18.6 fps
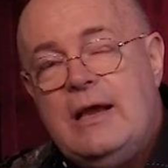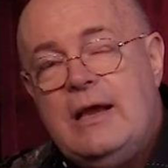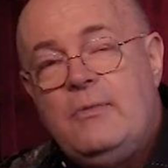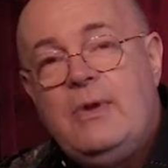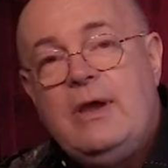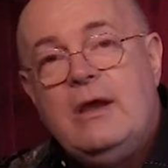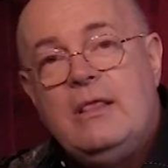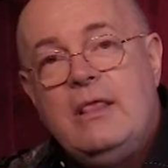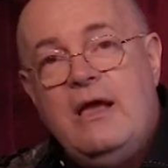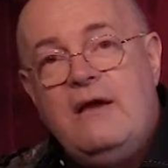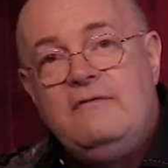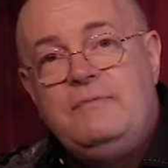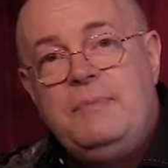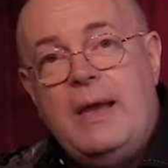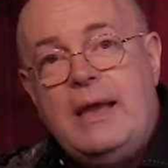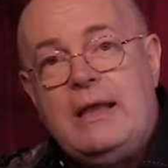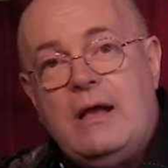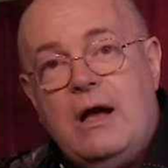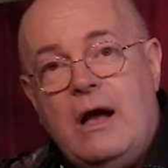We are loved
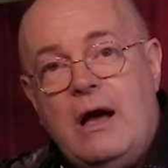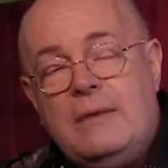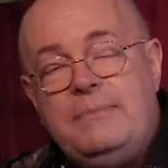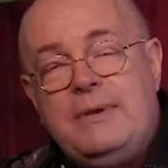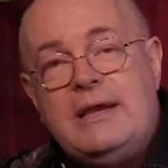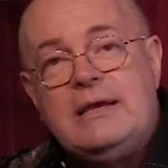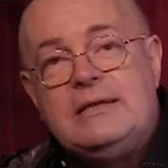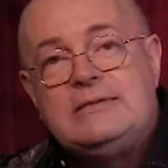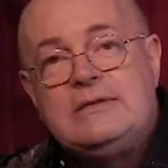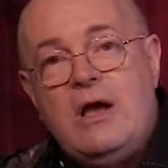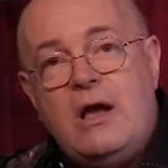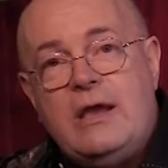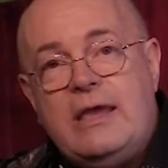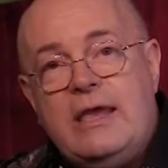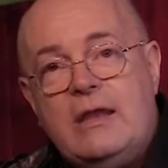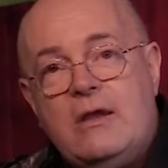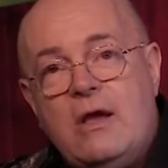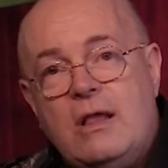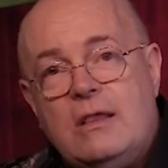by God because God
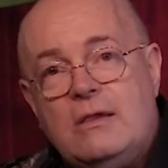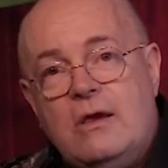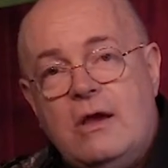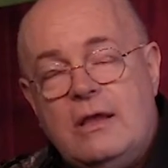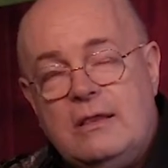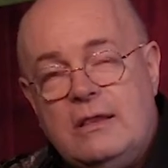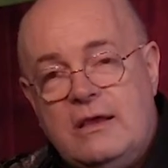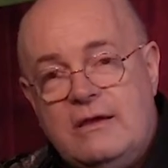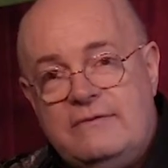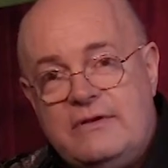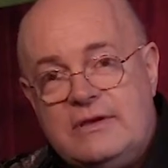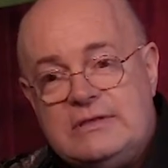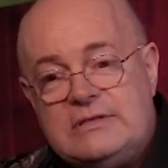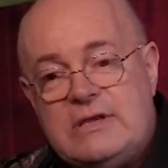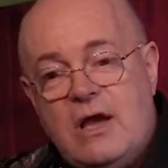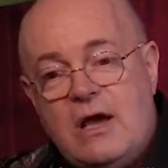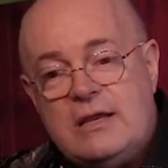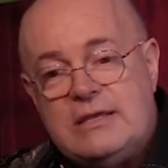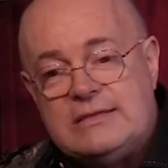cannot not love
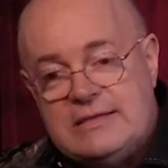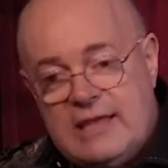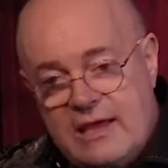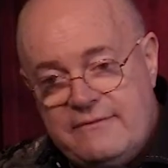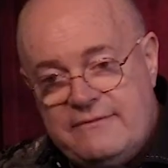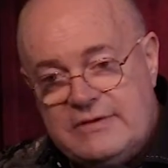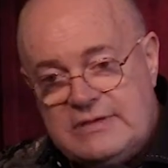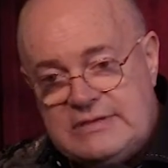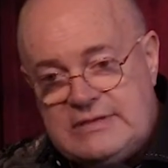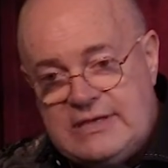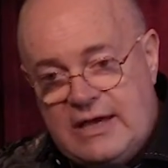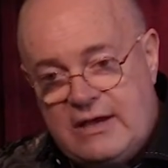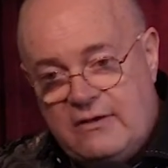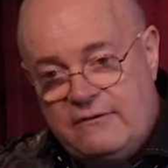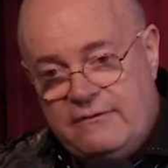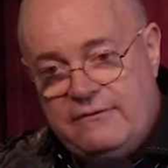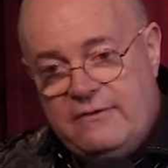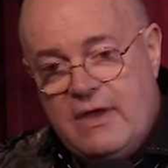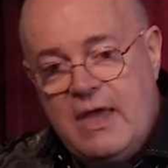us. God is love
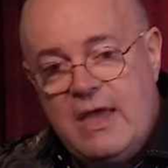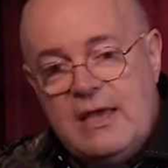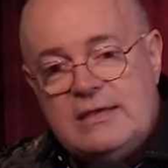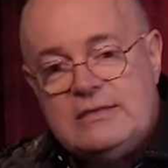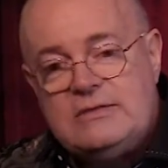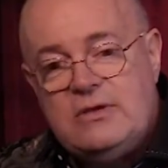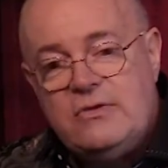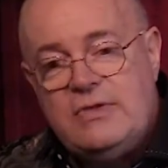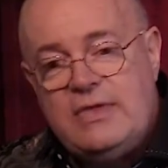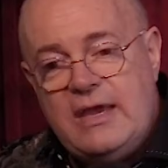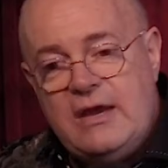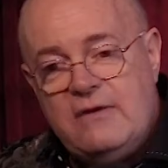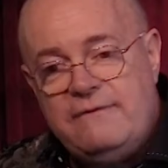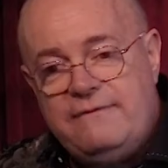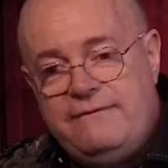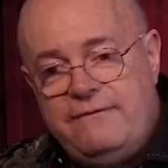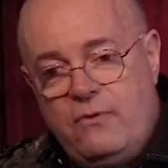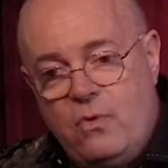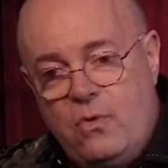itself. So
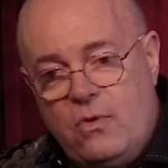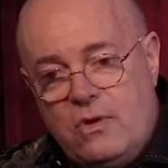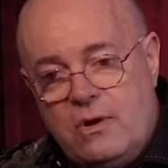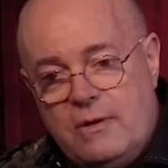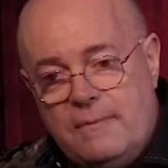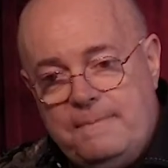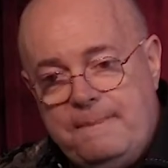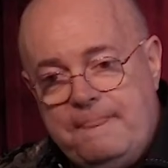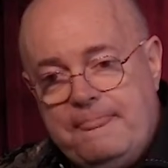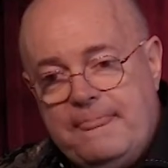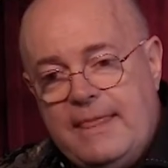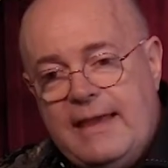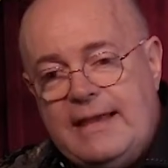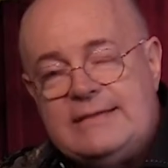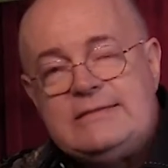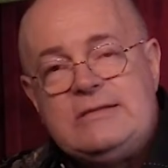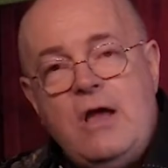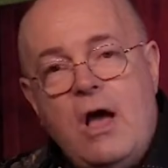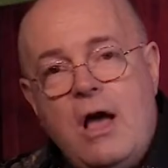therefore,
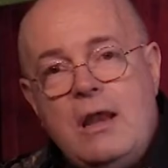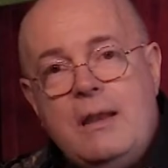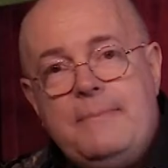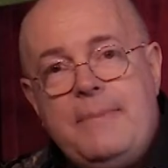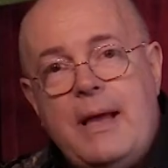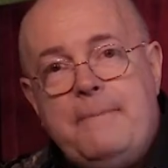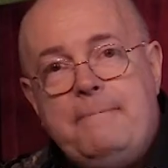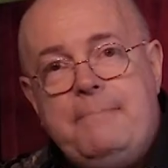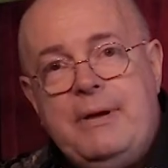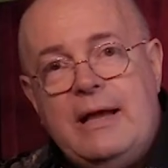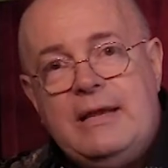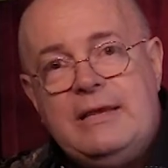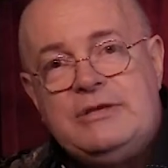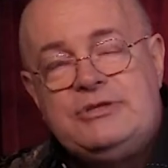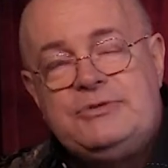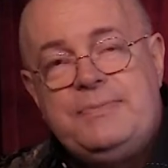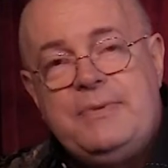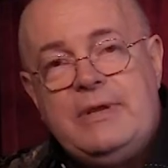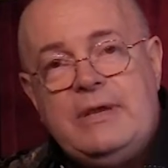it's not about
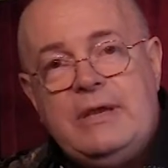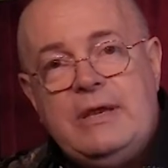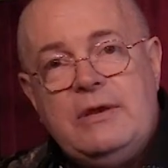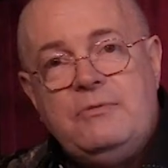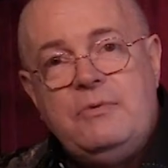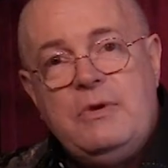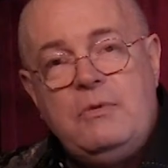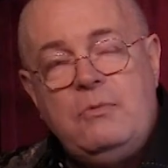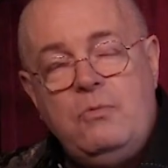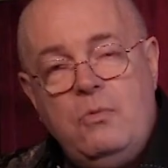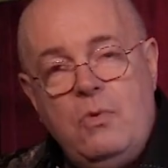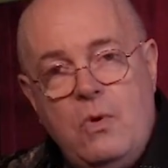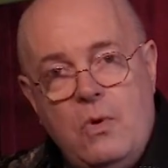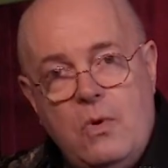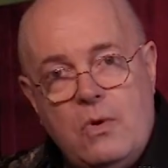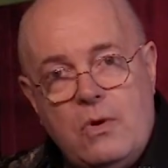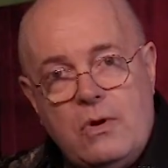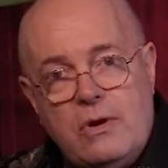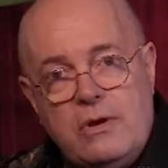punishment and
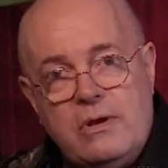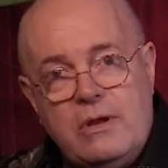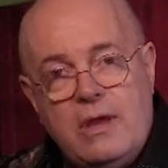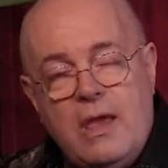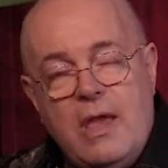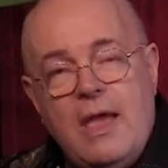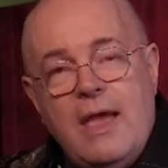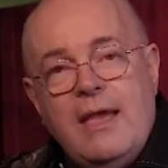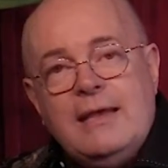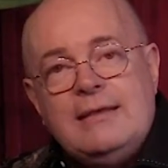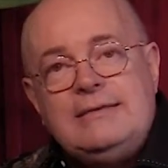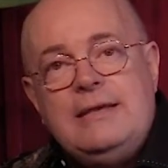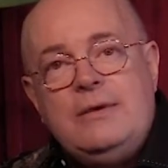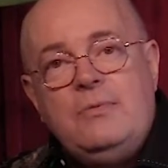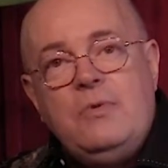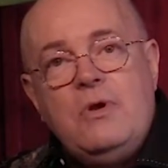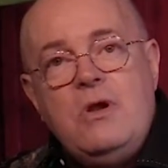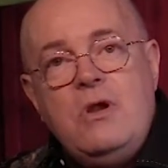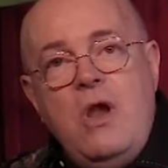reward.
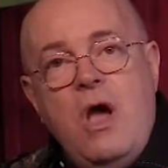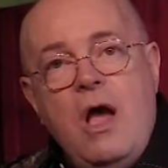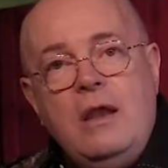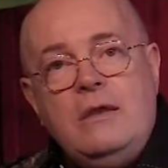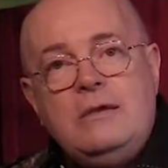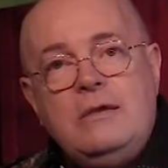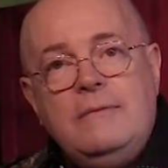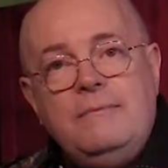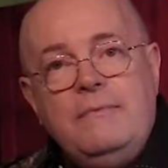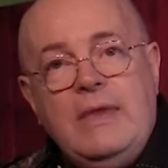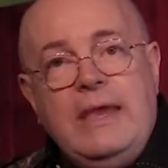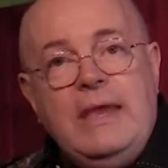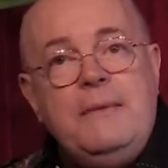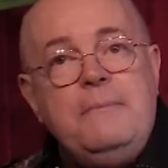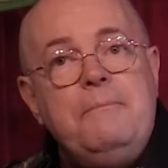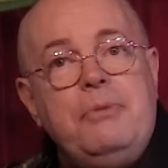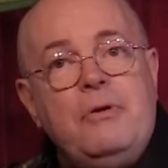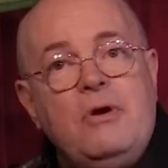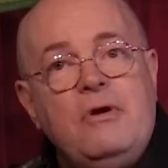See, we're not
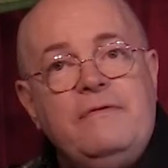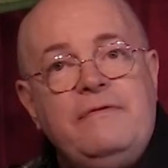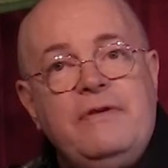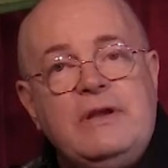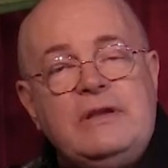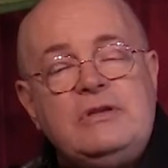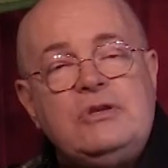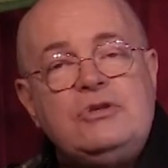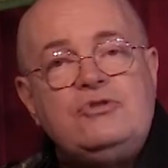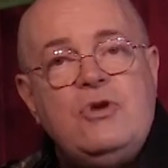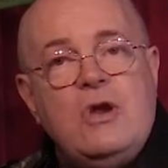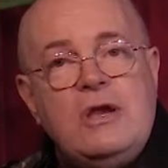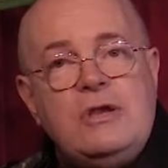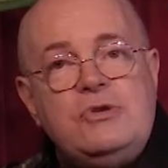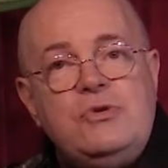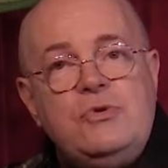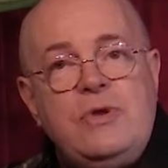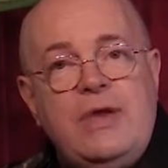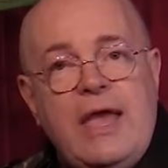imperfect
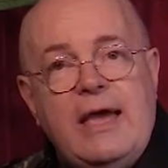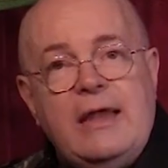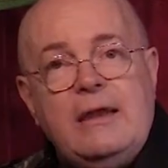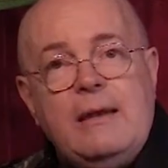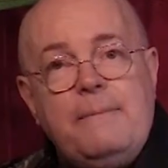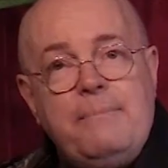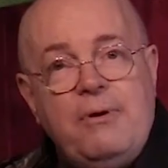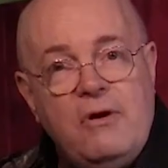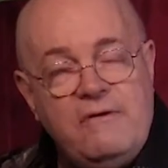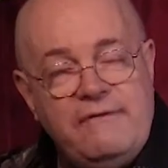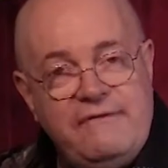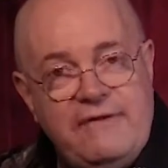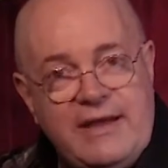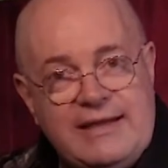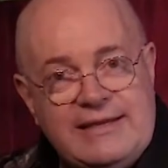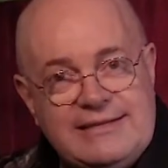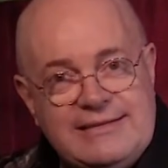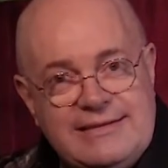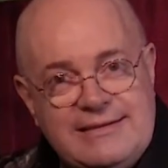trying to get
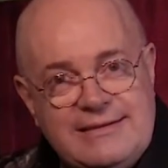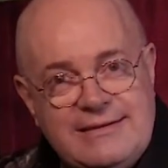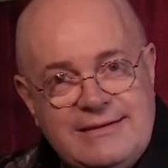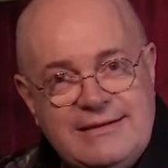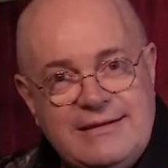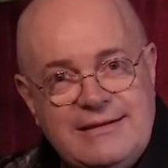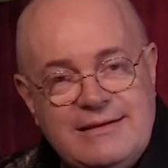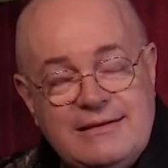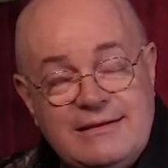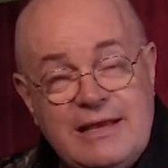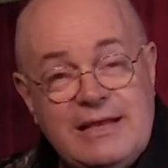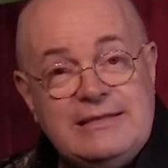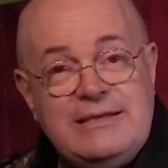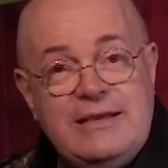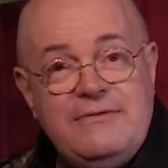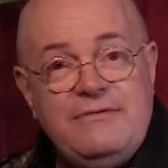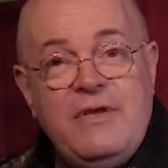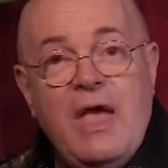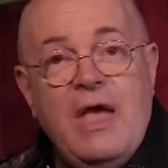perfect,
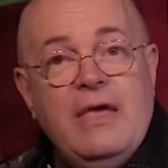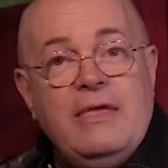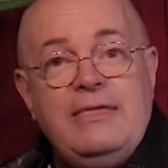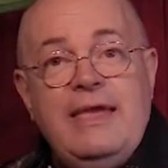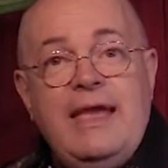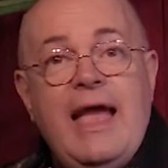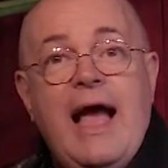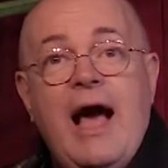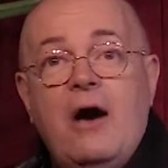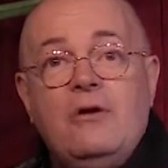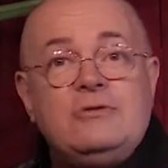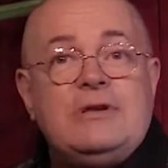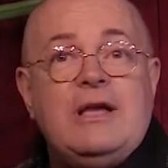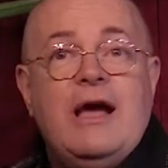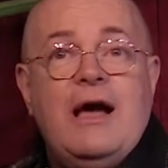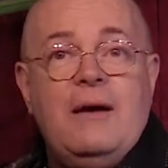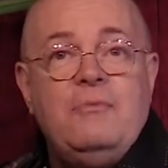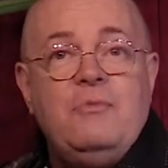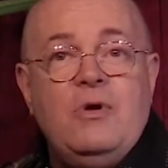as if the
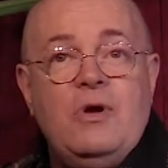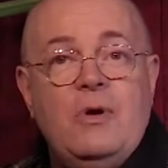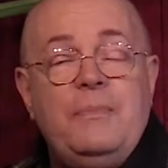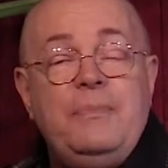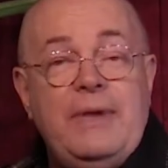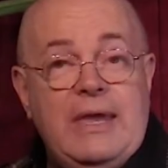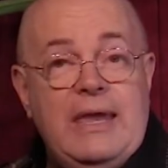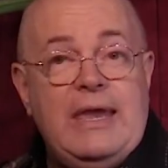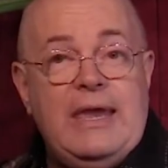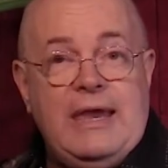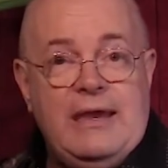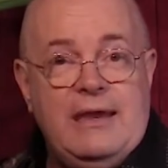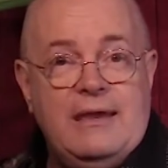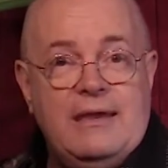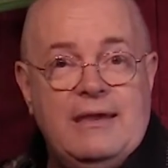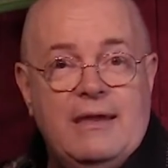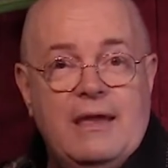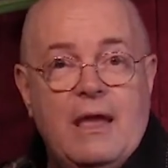outcome will be,